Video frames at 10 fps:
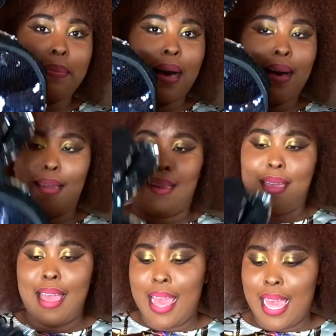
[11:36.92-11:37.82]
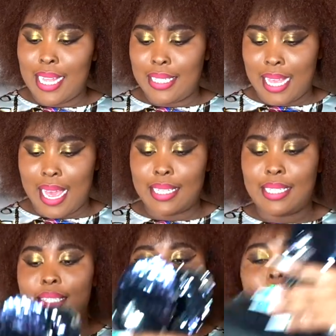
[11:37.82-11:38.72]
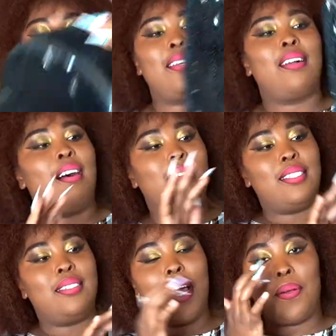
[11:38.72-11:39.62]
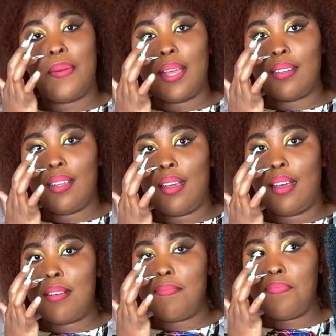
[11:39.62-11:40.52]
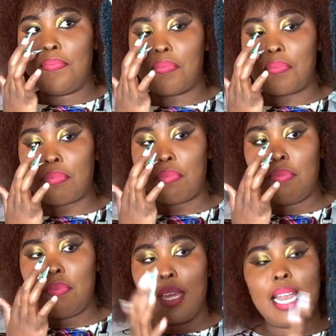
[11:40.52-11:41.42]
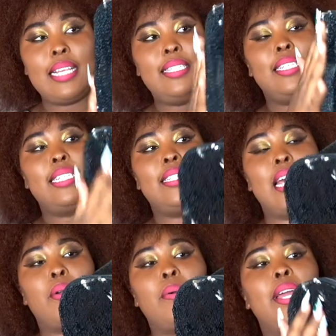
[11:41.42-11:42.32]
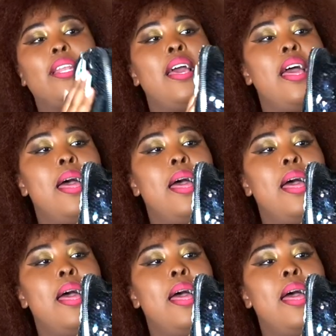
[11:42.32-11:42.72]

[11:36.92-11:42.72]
pie. It's a, what is it called, sequin. It has this sequin